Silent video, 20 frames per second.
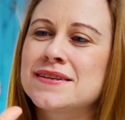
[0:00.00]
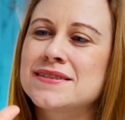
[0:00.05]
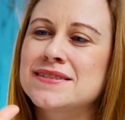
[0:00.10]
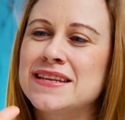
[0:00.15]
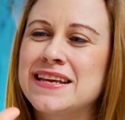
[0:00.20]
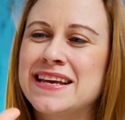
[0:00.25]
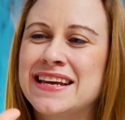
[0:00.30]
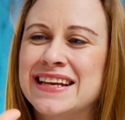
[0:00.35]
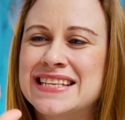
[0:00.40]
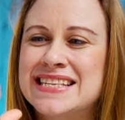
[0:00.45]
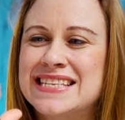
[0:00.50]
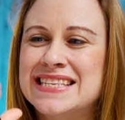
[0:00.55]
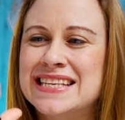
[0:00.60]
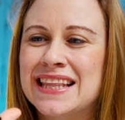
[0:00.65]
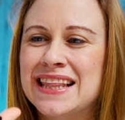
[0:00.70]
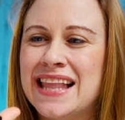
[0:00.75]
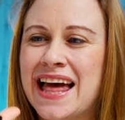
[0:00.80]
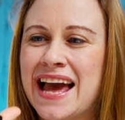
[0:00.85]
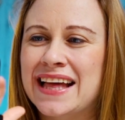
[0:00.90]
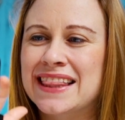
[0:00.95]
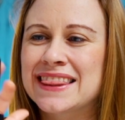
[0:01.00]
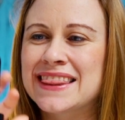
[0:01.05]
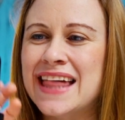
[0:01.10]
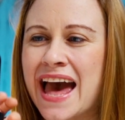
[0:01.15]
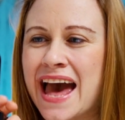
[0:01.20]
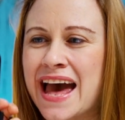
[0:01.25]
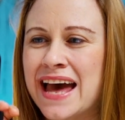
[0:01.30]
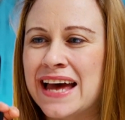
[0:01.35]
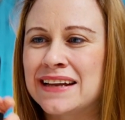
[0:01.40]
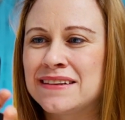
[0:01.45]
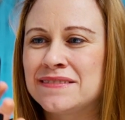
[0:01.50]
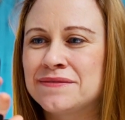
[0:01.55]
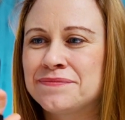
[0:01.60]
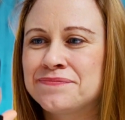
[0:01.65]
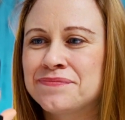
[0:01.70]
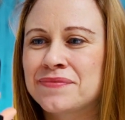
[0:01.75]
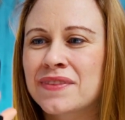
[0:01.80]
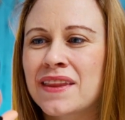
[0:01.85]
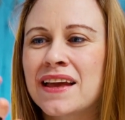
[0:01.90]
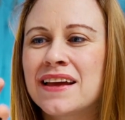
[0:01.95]
So you can select that
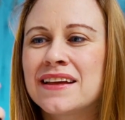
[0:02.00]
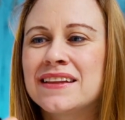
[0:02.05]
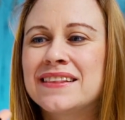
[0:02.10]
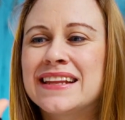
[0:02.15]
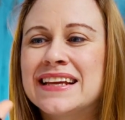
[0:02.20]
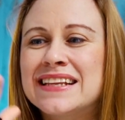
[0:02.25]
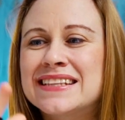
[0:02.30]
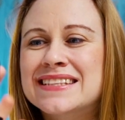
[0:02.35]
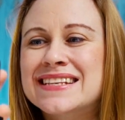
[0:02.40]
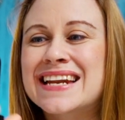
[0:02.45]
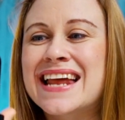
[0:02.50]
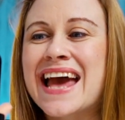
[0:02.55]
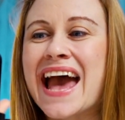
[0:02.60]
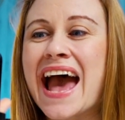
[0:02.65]
it's gonna